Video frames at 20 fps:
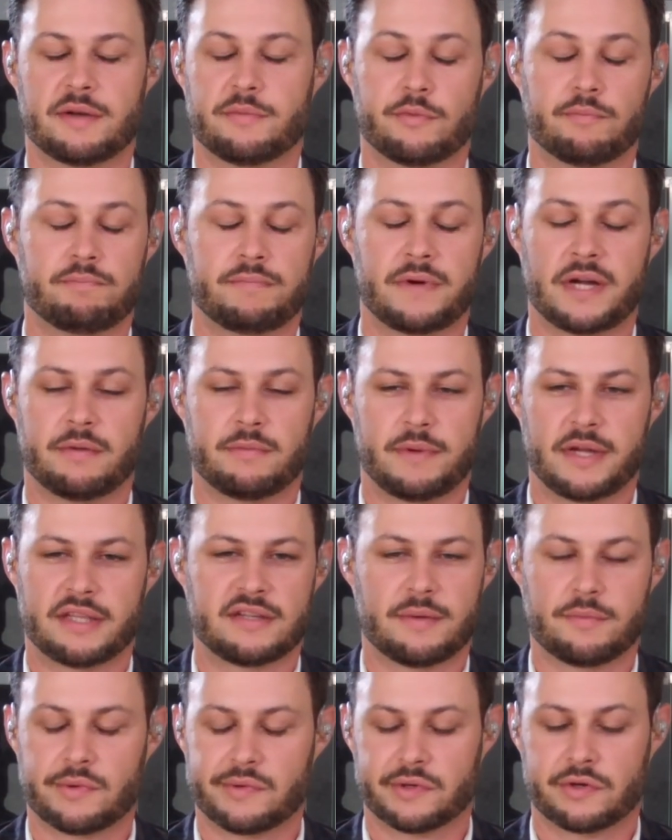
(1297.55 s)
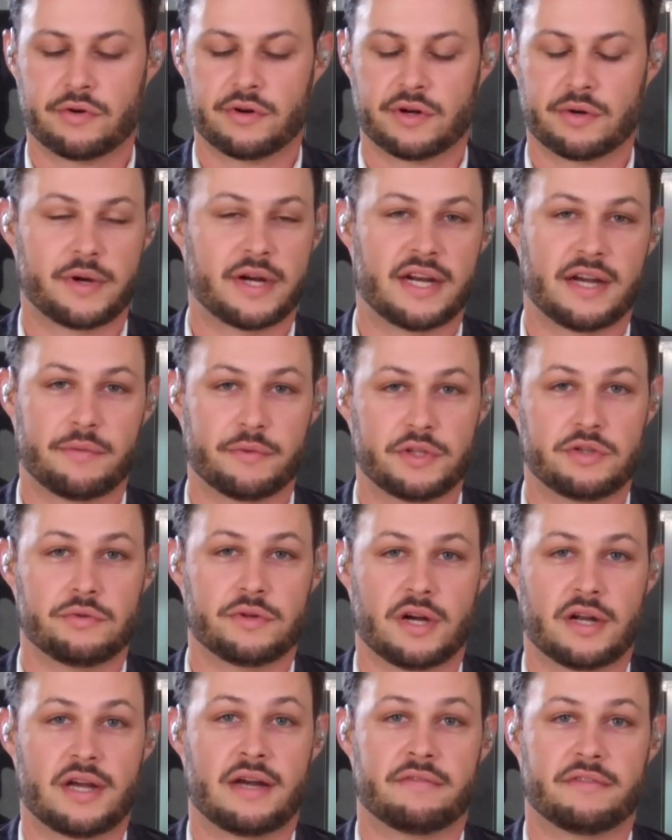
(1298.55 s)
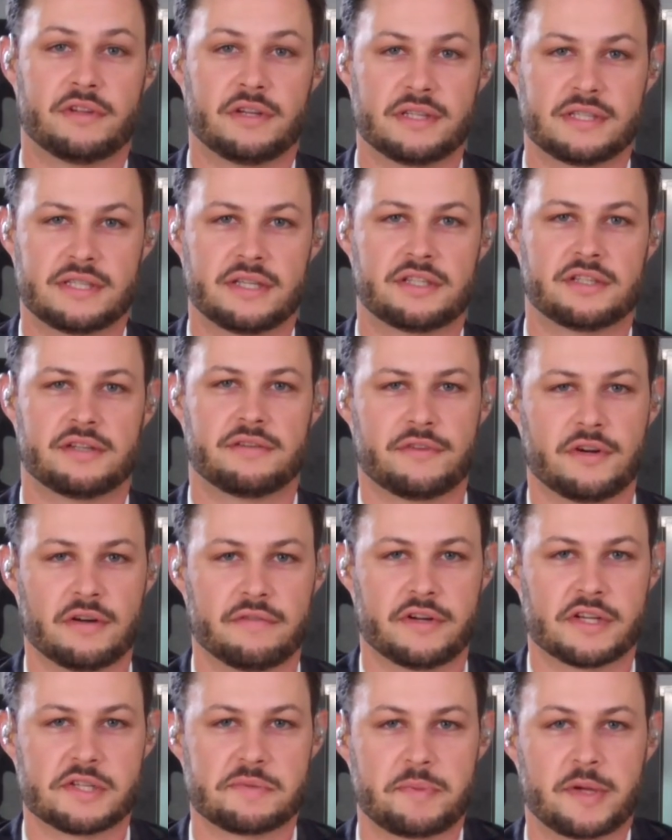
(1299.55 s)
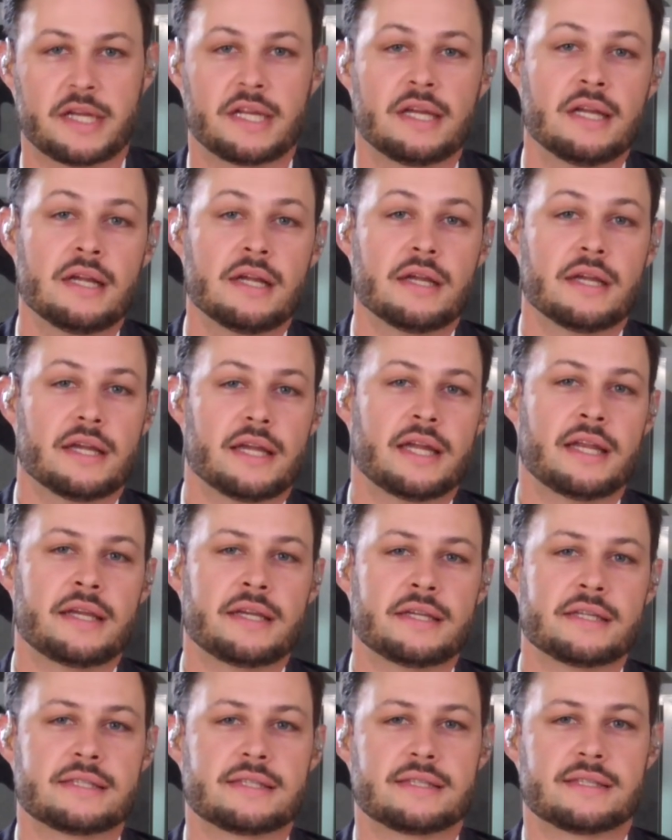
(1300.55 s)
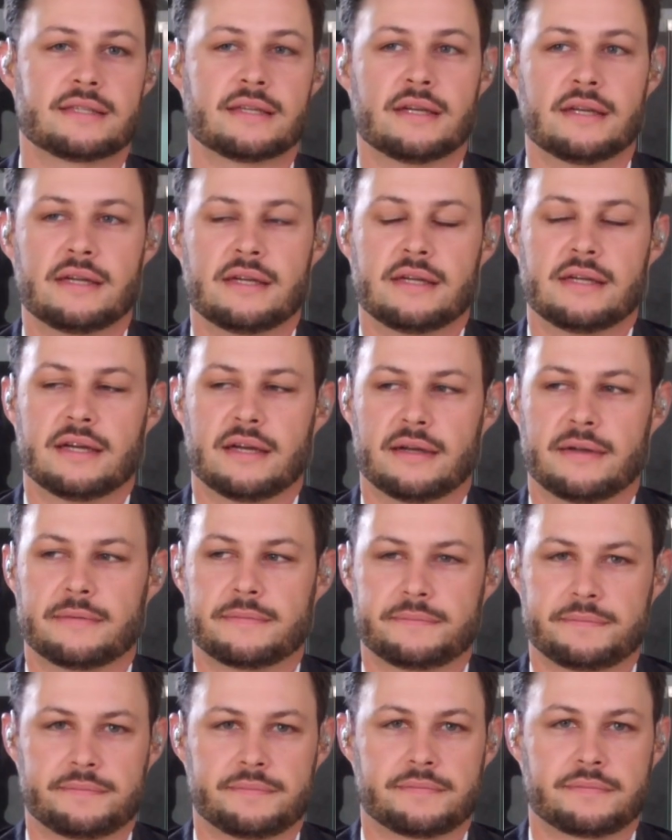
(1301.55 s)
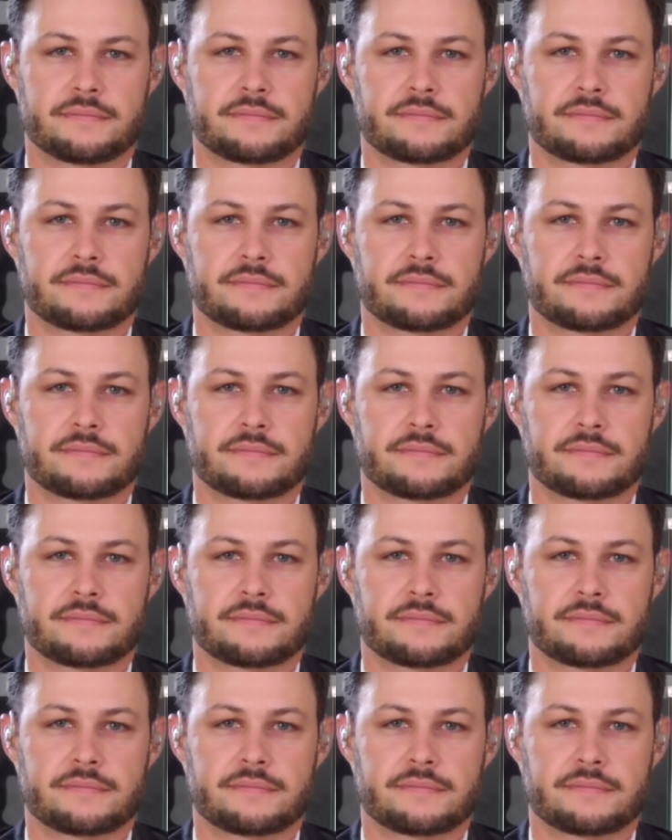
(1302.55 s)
And by the time we're recording right now, we do not have the decision in front of us. Yeah, but it's almost the path ahead, isn't it?